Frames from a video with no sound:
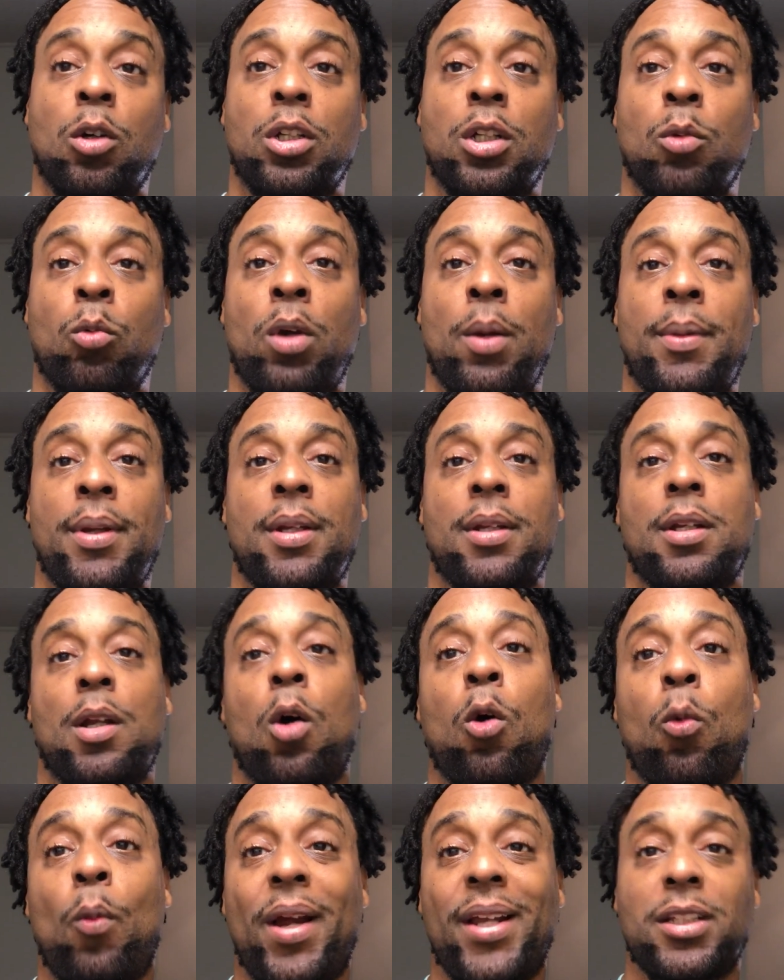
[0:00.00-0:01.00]
women,
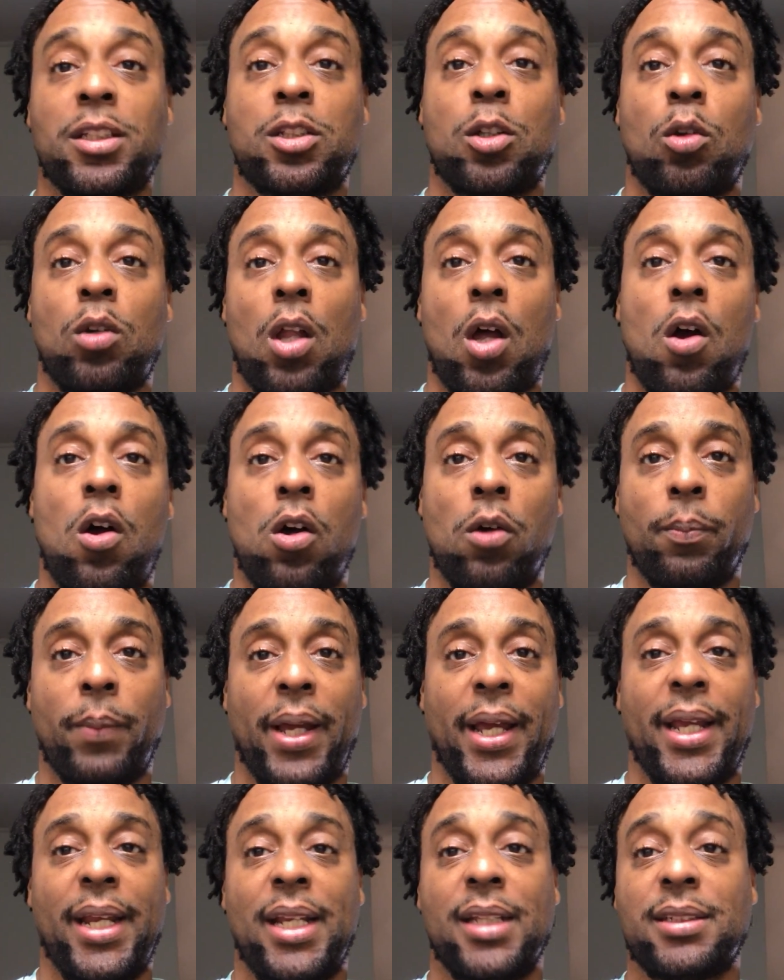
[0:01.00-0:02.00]
don't wait so long,
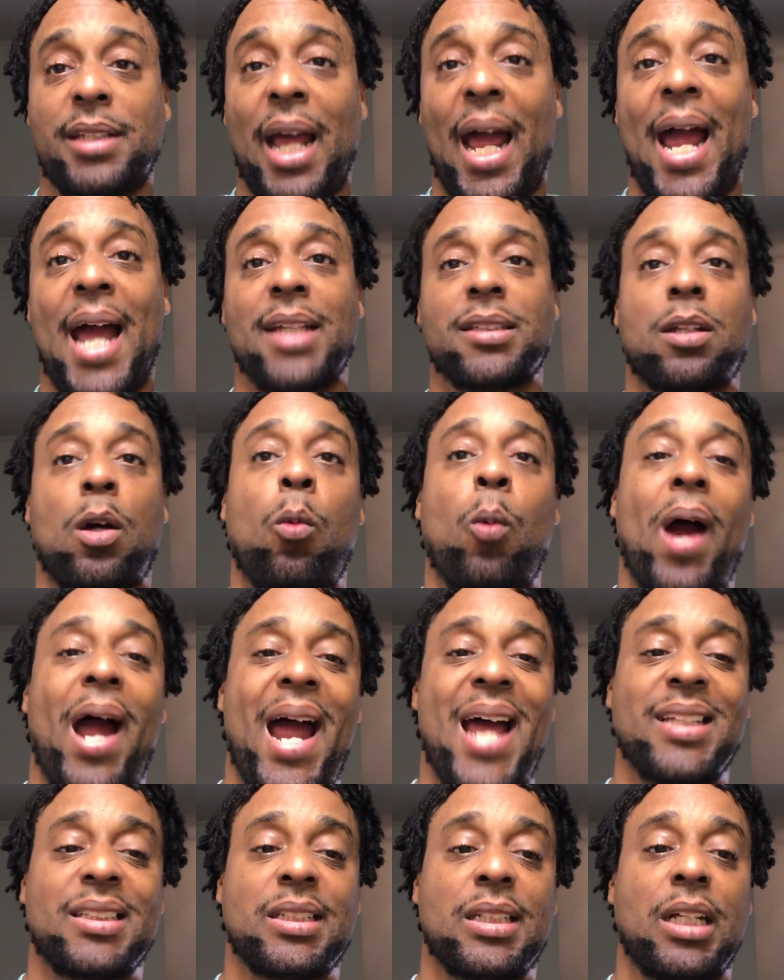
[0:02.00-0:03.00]
man. These guys are
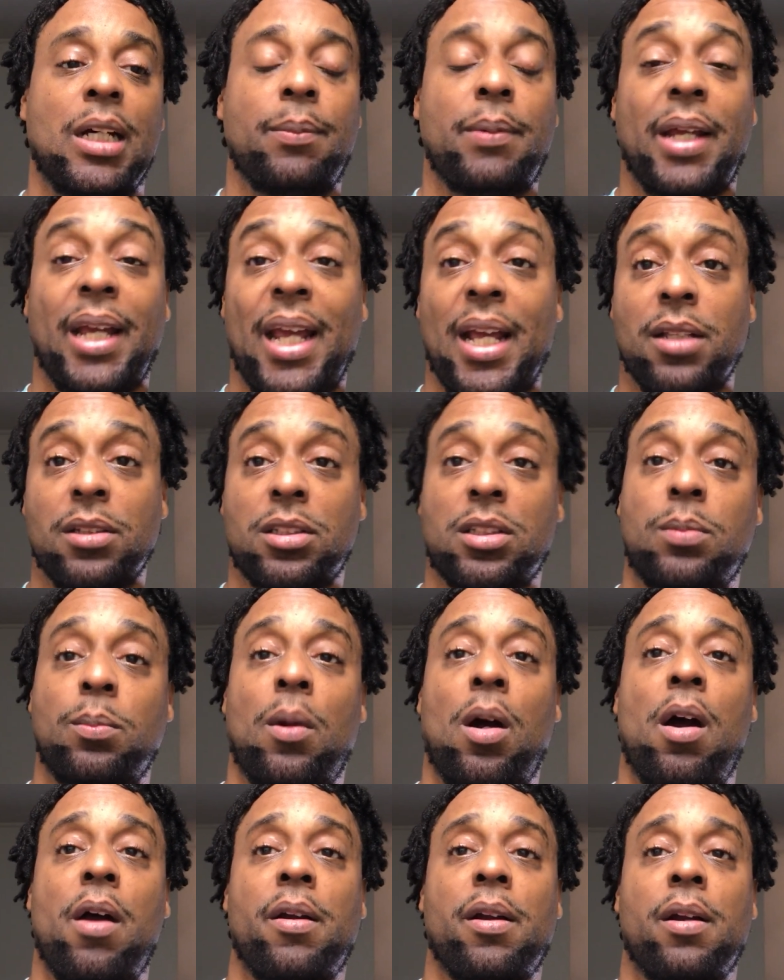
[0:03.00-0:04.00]
wising up. They're getting
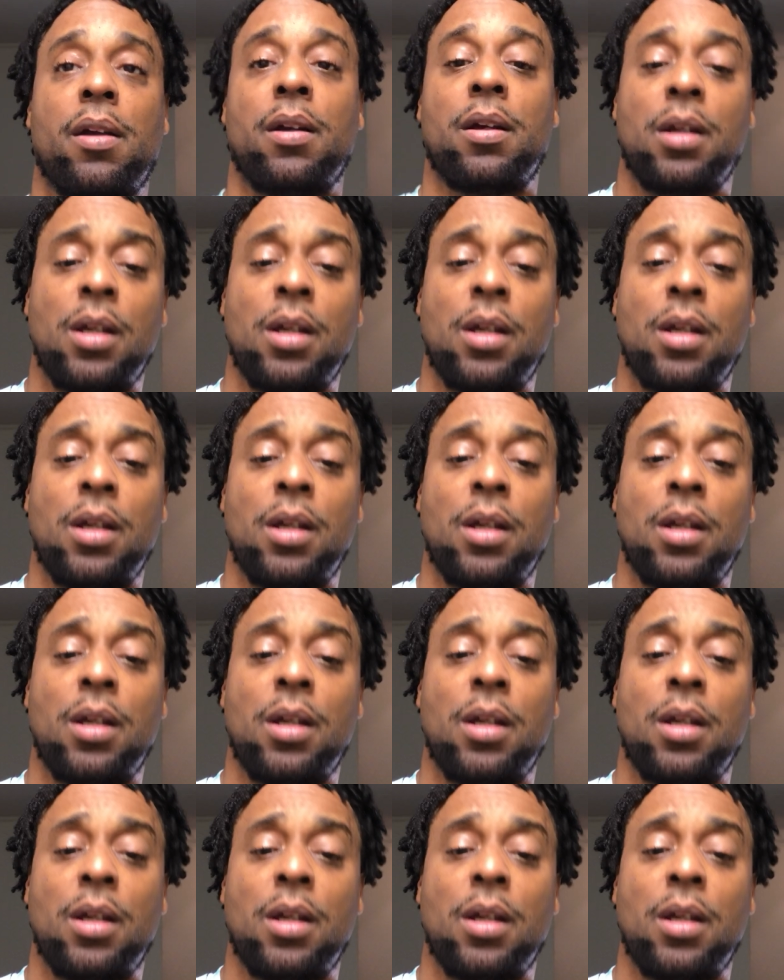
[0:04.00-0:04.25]
smarter.